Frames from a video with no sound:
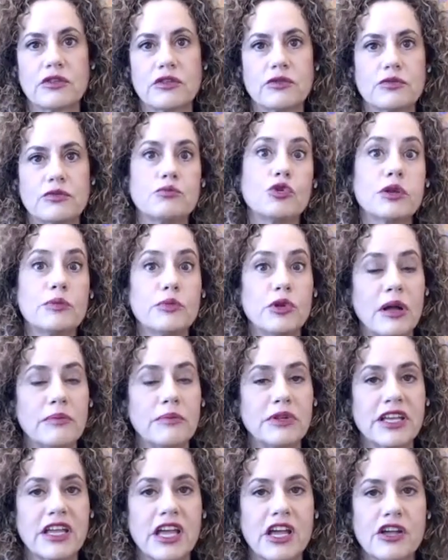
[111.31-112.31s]
multiple
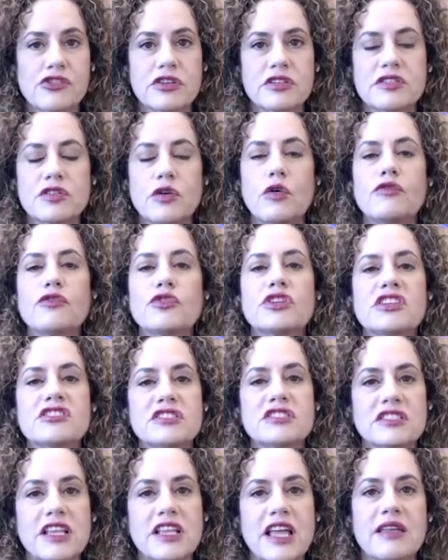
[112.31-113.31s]
applications over the
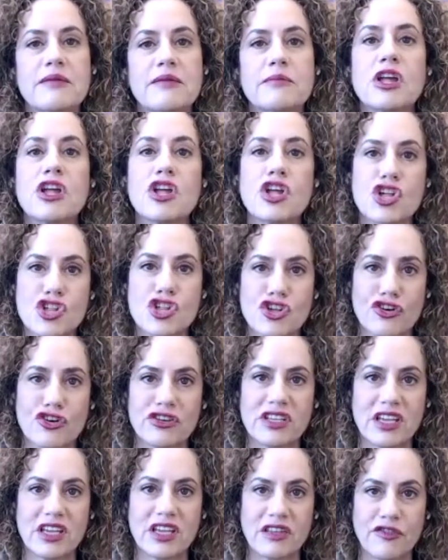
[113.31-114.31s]
same shared
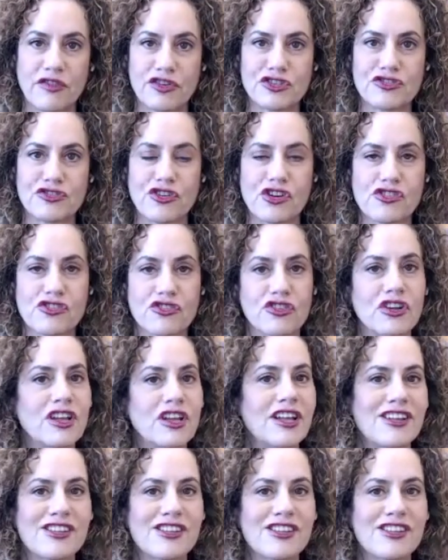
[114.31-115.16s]
infrastructure,